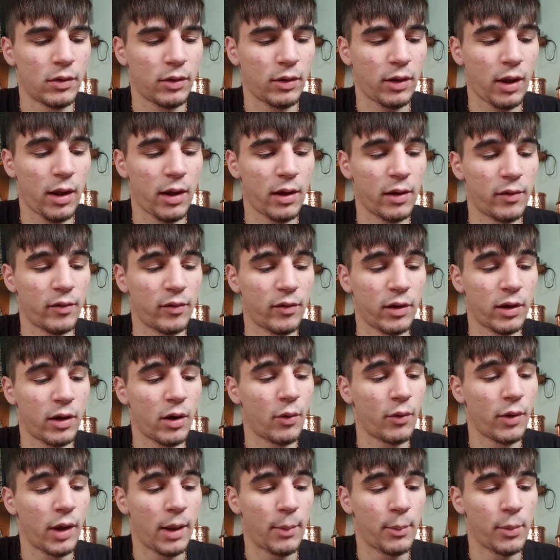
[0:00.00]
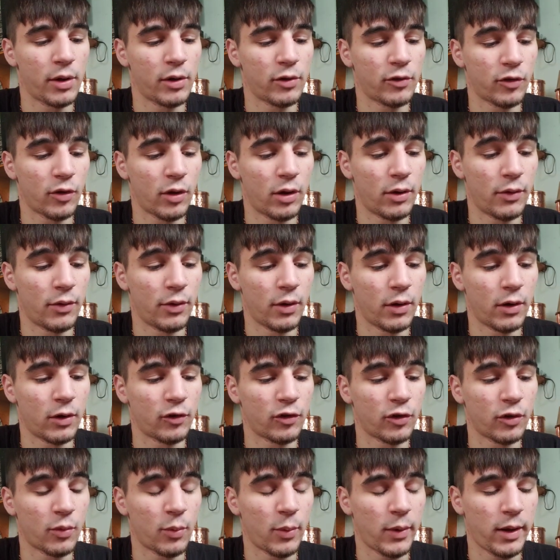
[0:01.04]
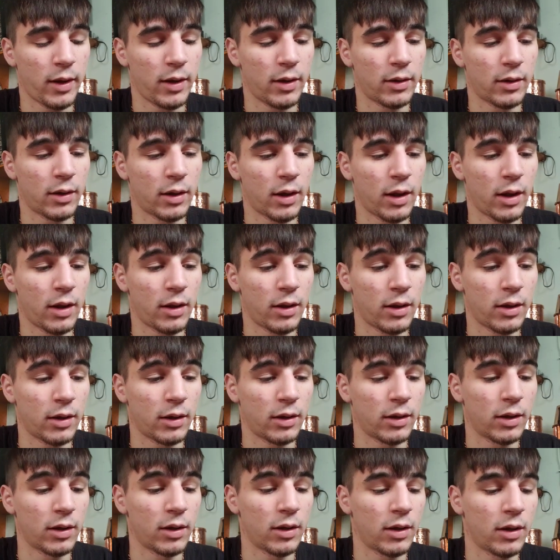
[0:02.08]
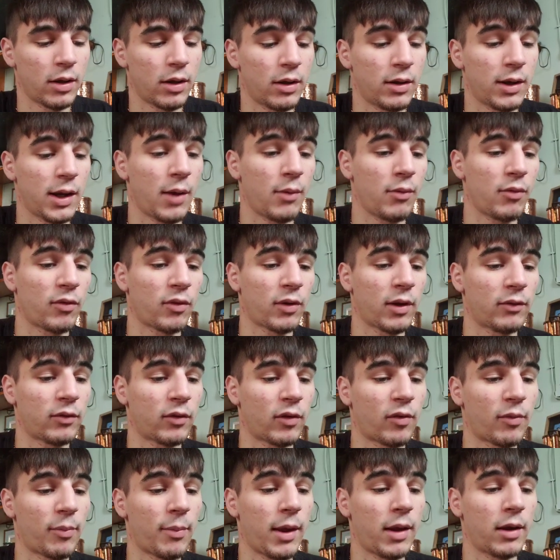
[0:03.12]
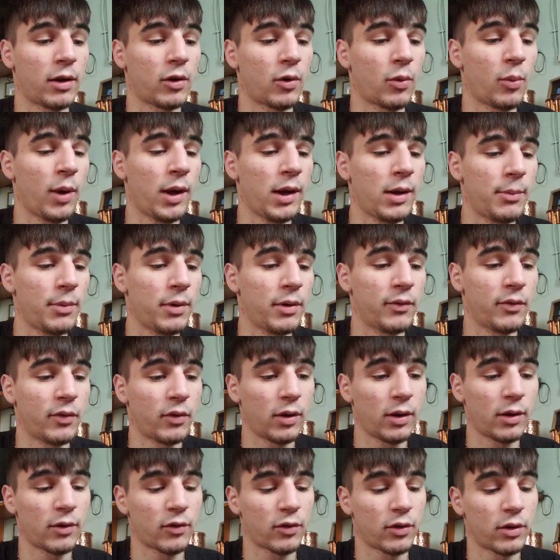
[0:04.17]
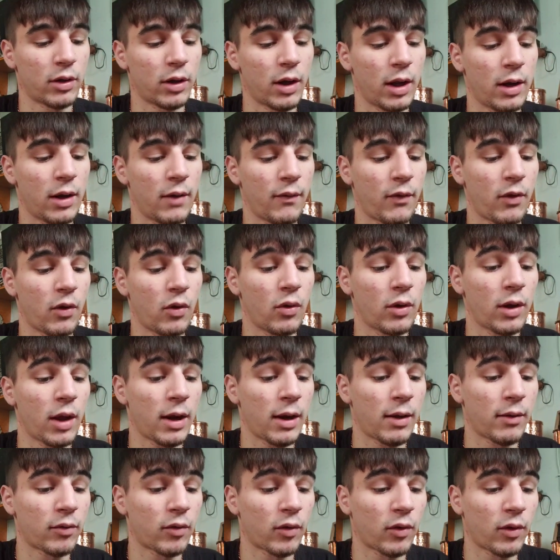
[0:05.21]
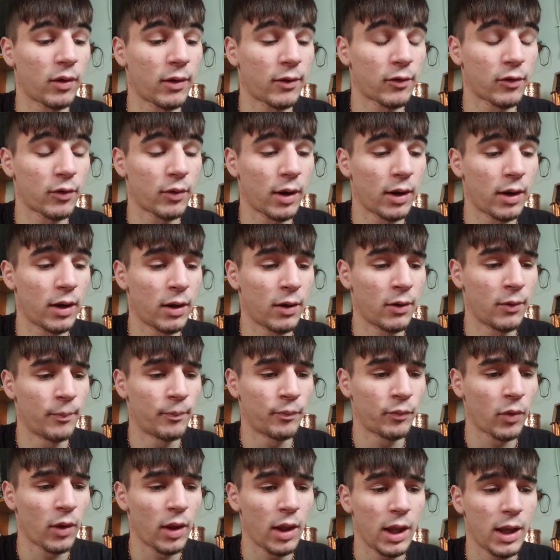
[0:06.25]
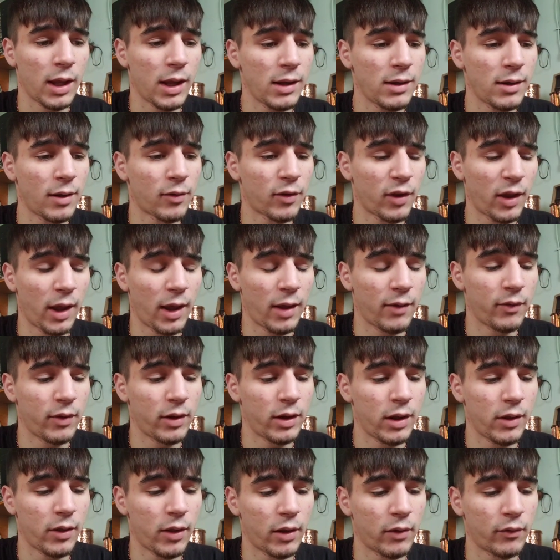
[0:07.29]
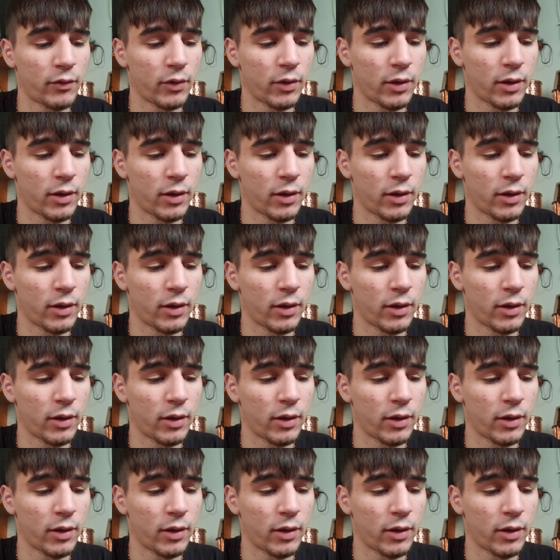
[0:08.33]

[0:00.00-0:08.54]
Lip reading: Take 0 damage on the Archer Queen, and now he's gonna have to spend quite a bit of elixir. And if you look at his elixir right now, he doesn't have anything for